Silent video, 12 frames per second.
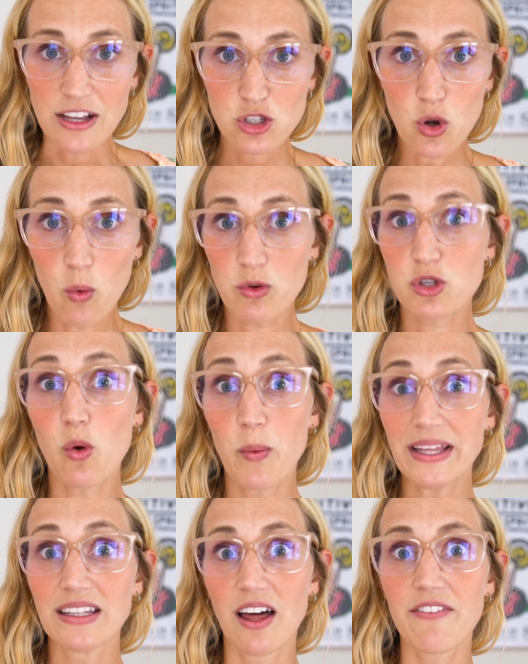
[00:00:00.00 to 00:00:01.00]
so
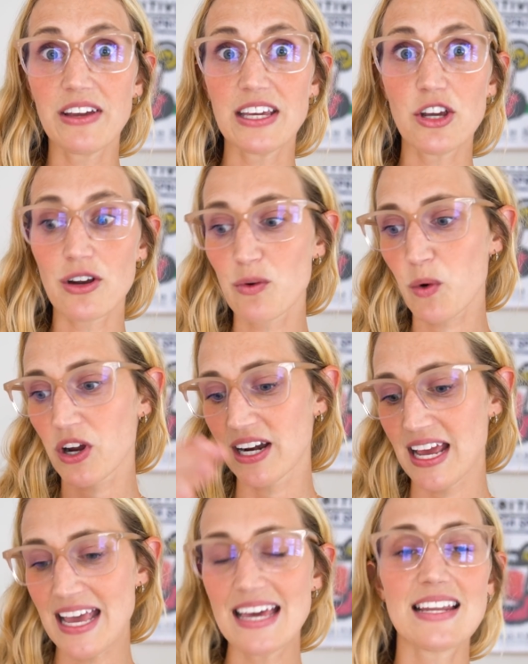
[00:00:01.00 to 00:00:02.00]
we love it here and we're
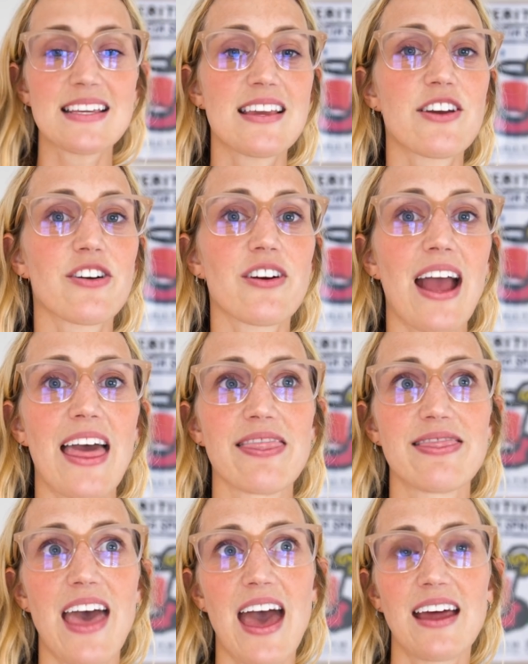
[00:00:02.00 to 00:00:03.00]
gonna hit a year
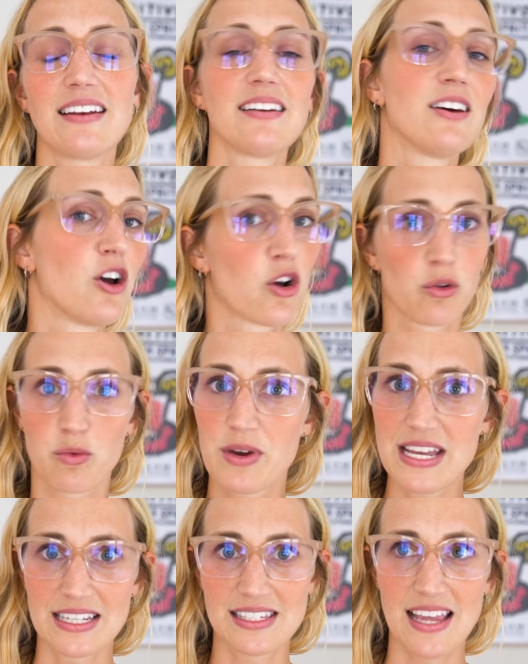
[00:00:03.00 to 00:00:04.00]
and then
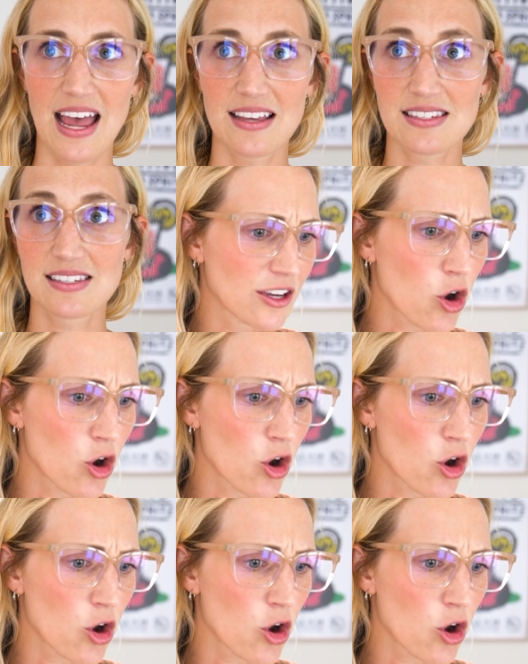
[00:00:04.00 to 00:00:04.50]
reassess.